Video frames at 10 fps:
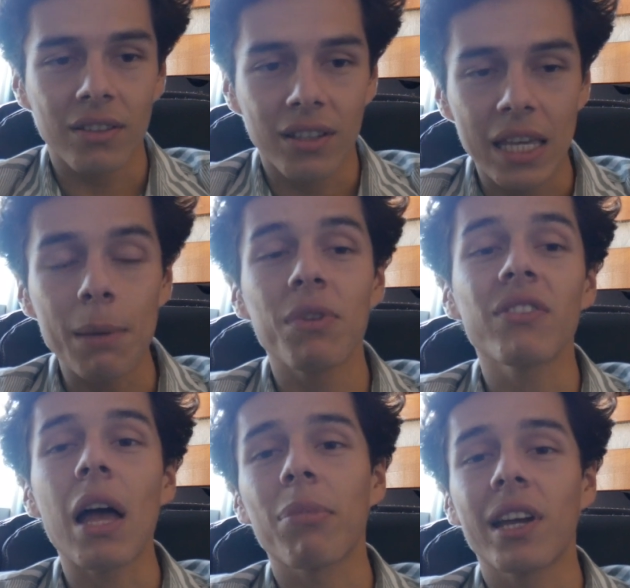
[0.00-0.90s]
keep
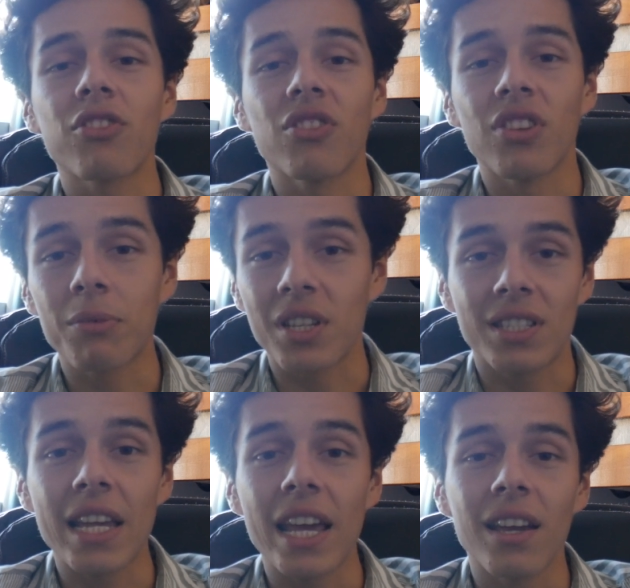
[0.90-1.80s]
these applications up to
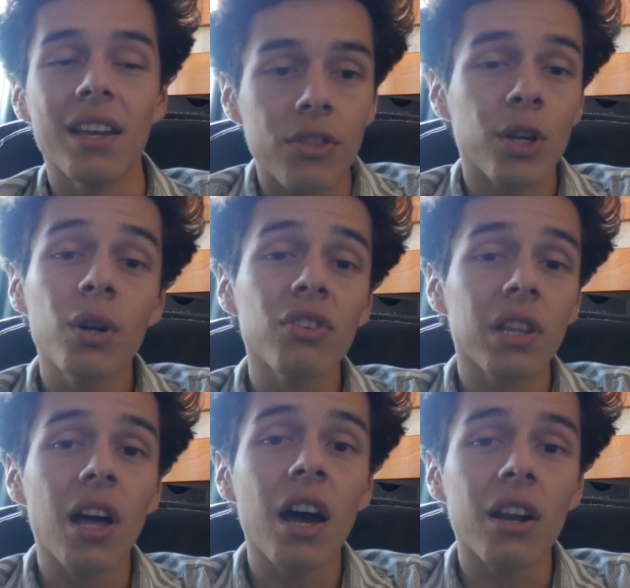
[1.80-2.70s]
date. There is a
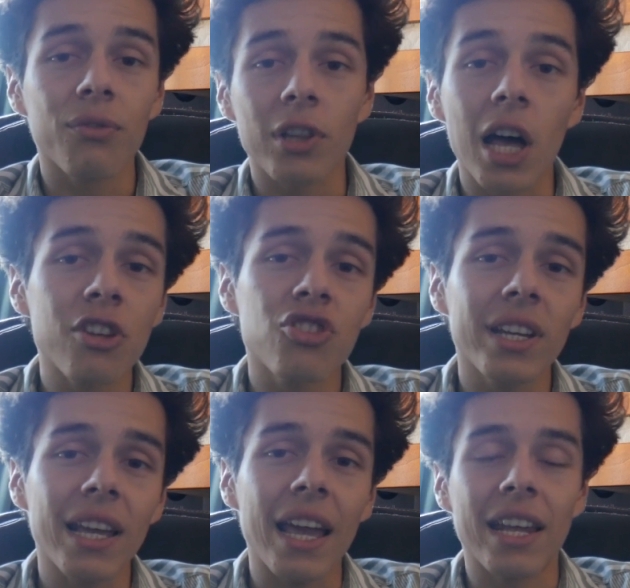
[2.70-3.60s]
lot of
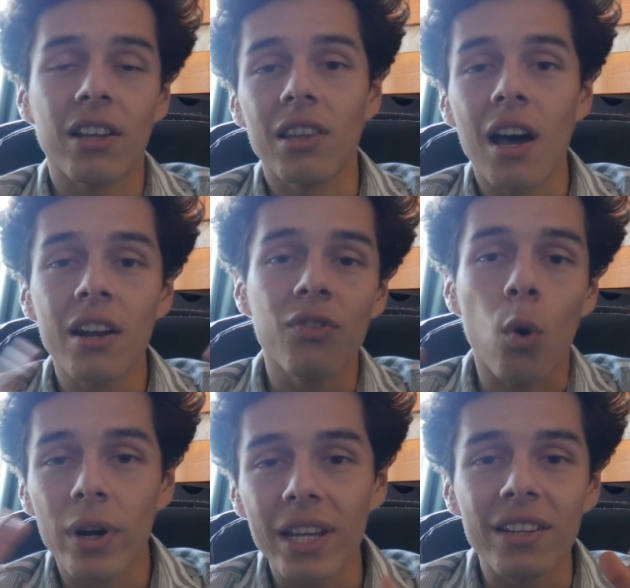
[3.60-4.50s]
logic and a lot of
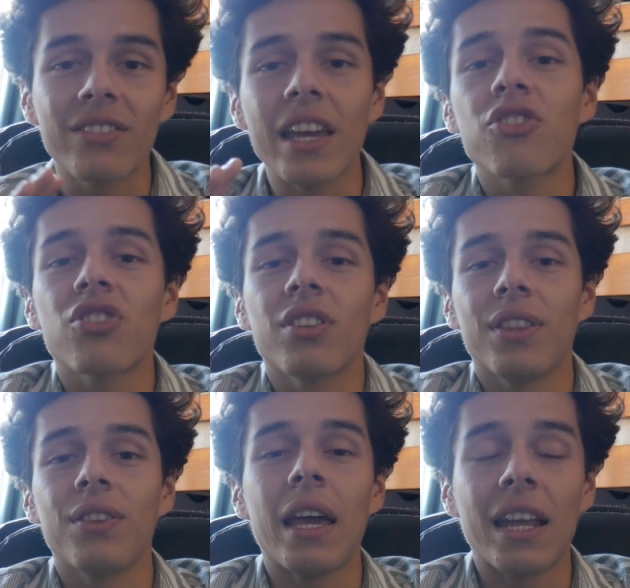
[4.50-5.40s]

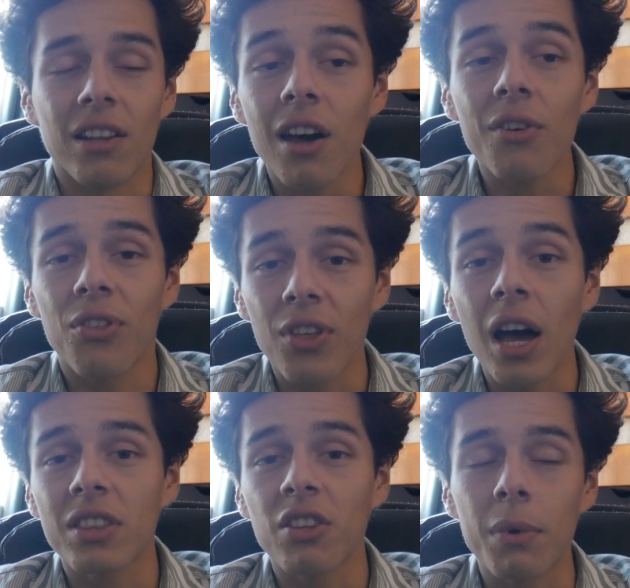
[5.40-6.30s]
organization and a lot of
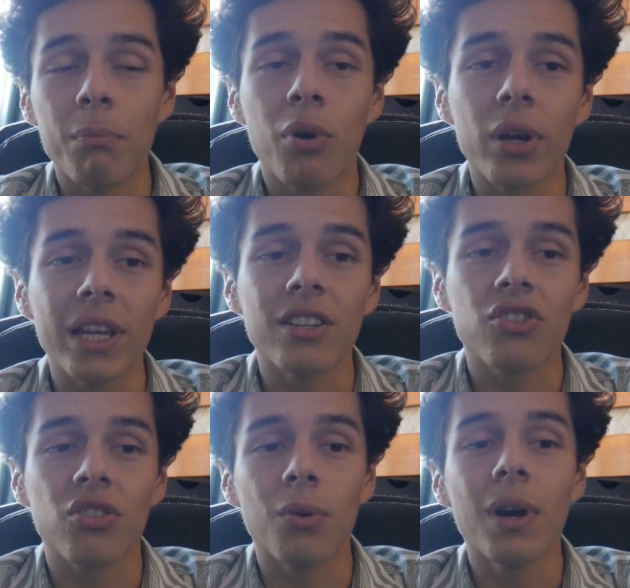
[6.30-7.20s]
thought that's been put
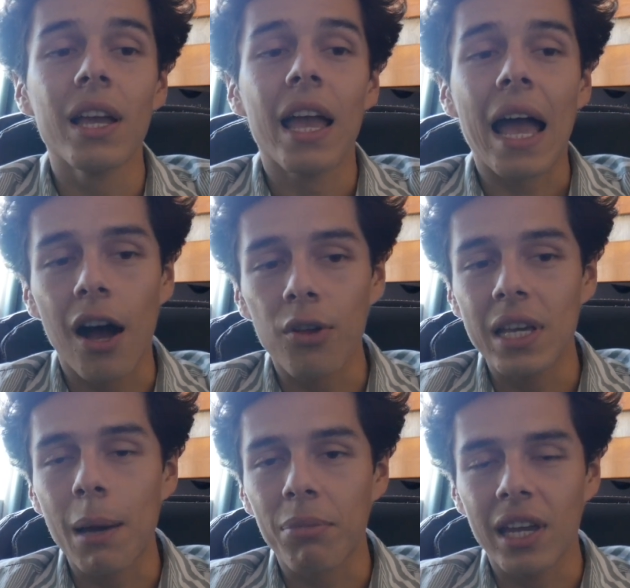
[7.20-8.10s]
into how
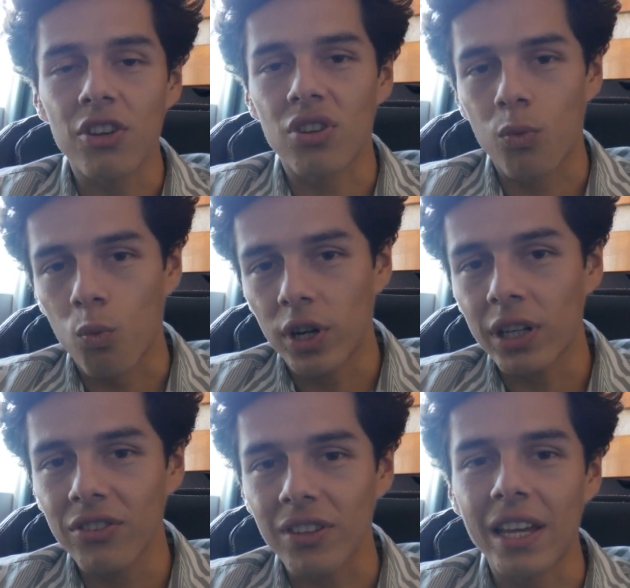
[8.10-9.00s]
the application
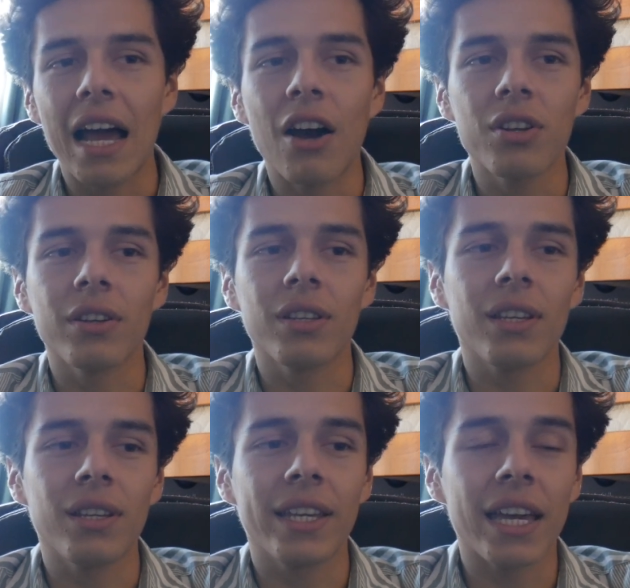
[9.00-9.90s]
works and how to
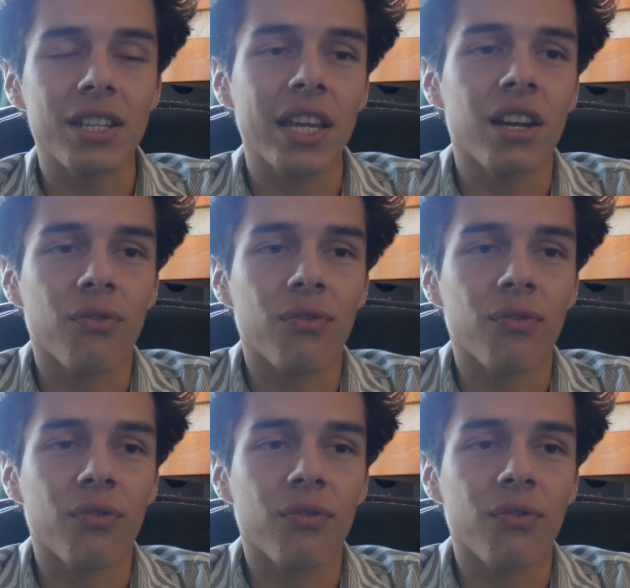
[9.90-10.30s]
get data